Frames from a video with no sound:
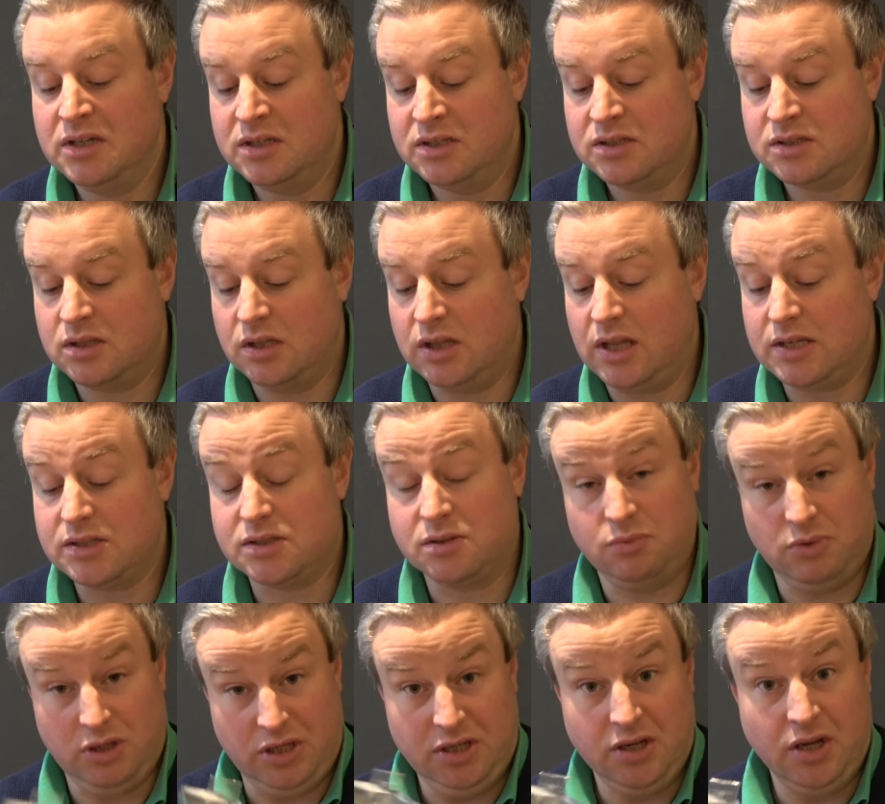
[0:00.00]
So that's a
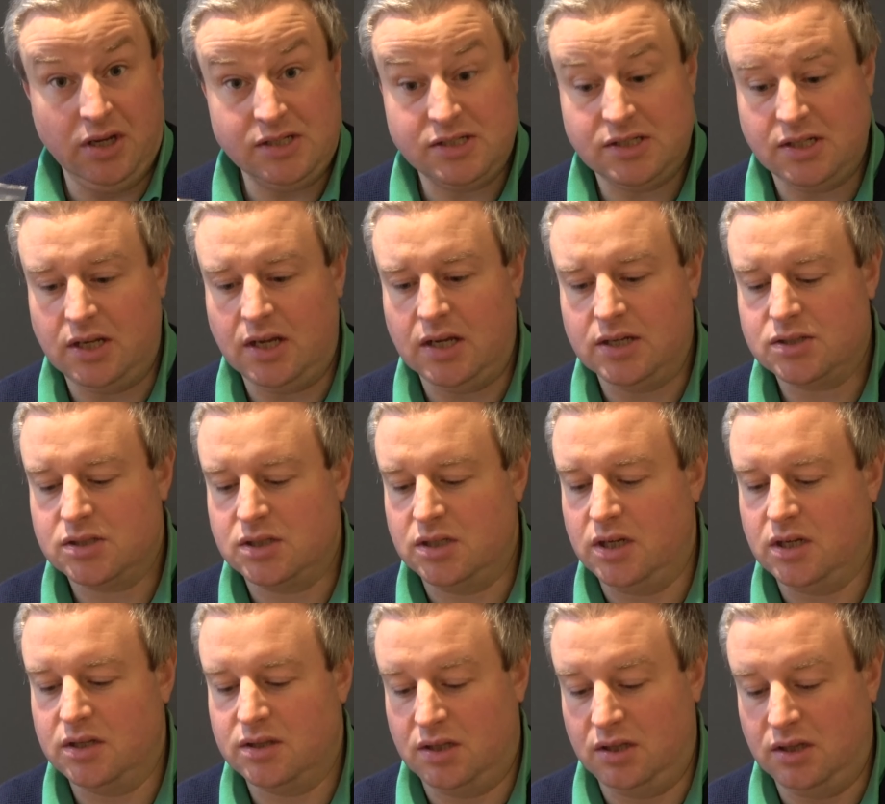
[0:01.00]
really nice thing actually.
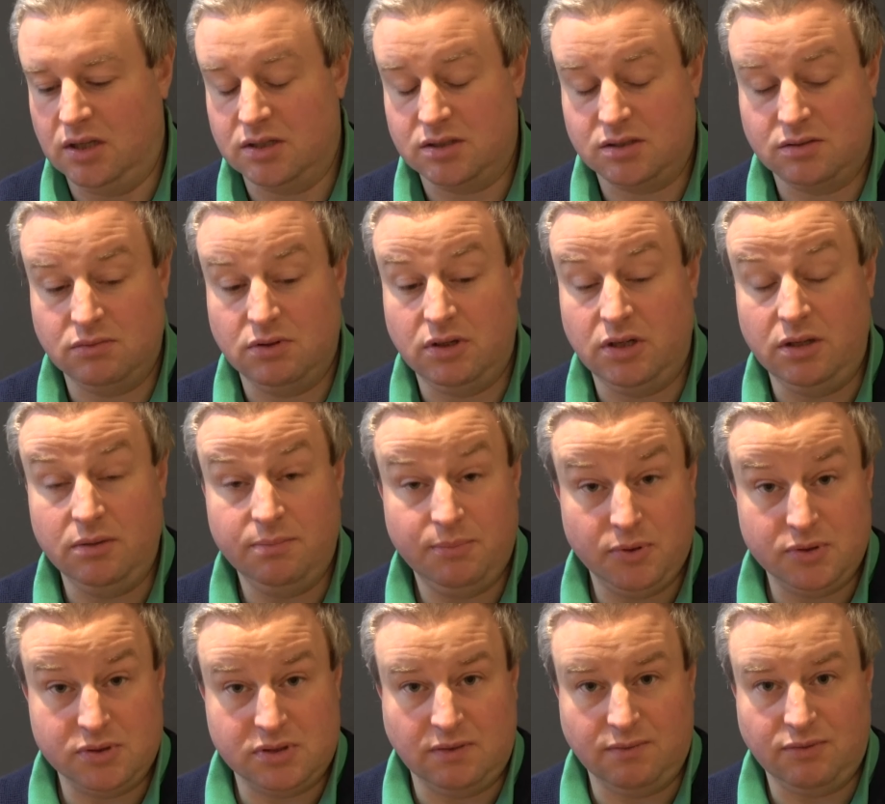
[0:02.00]
I think that's a really
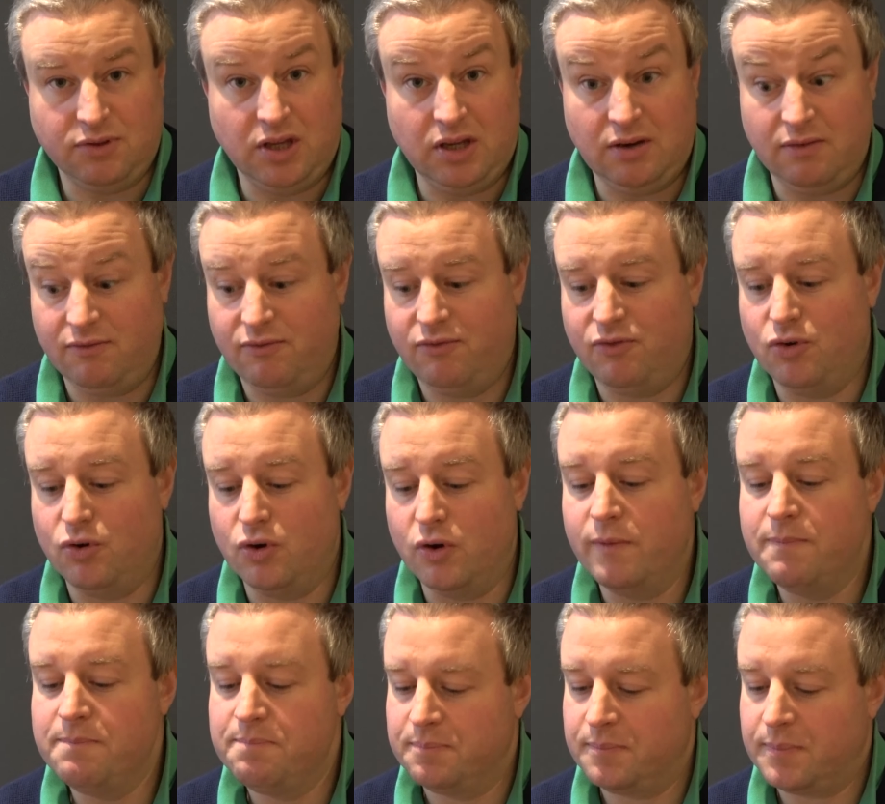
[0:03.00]
positive thing
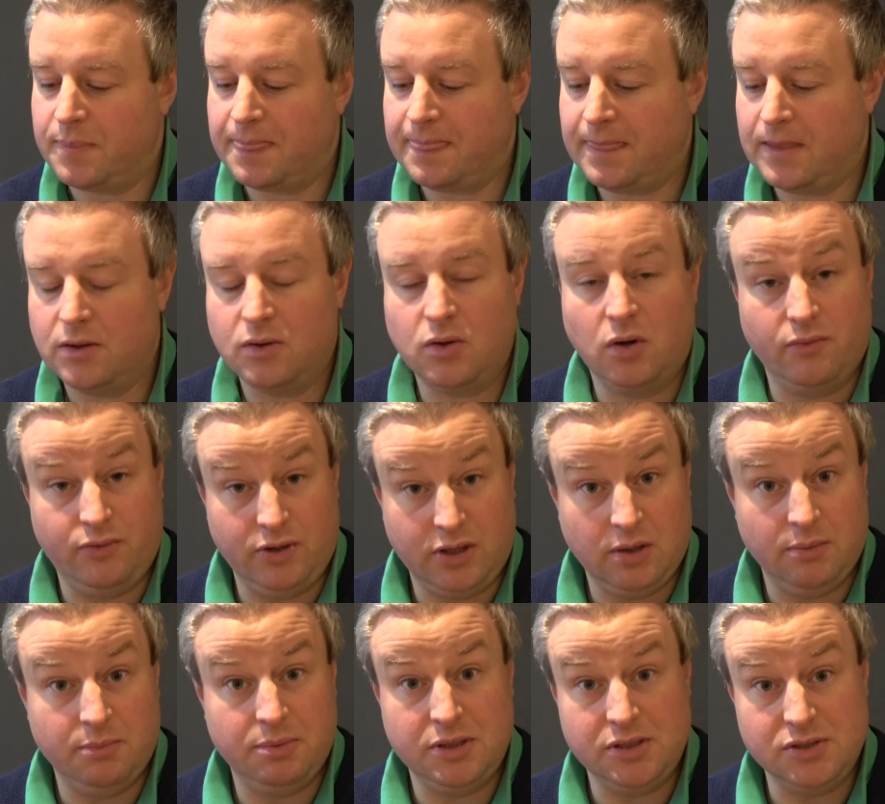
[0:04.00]
for coffee
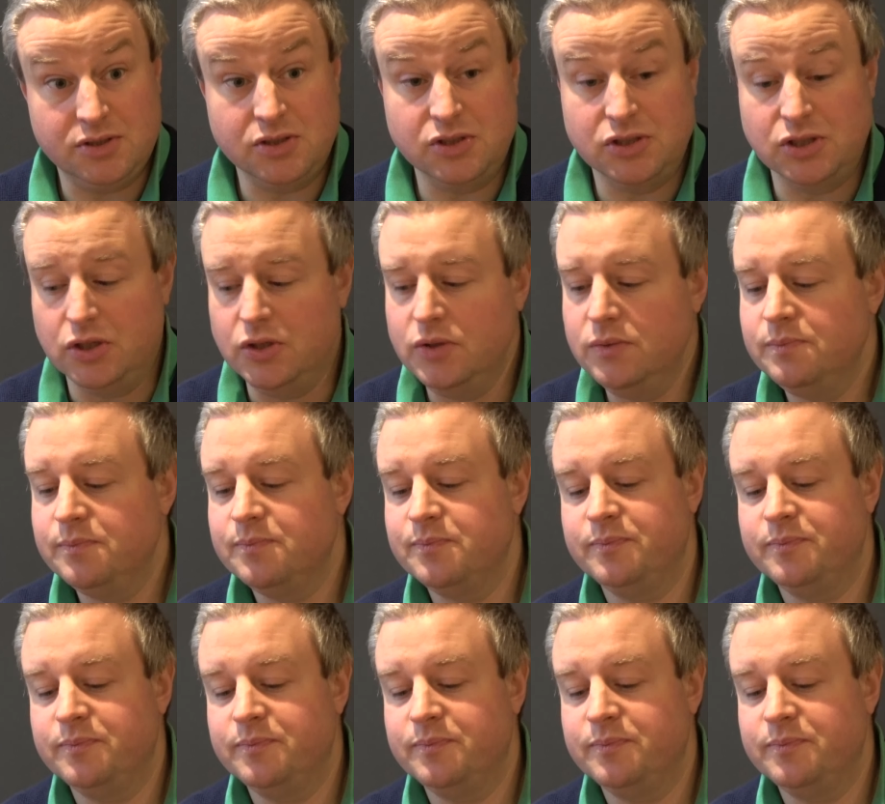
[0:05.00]
companies to do.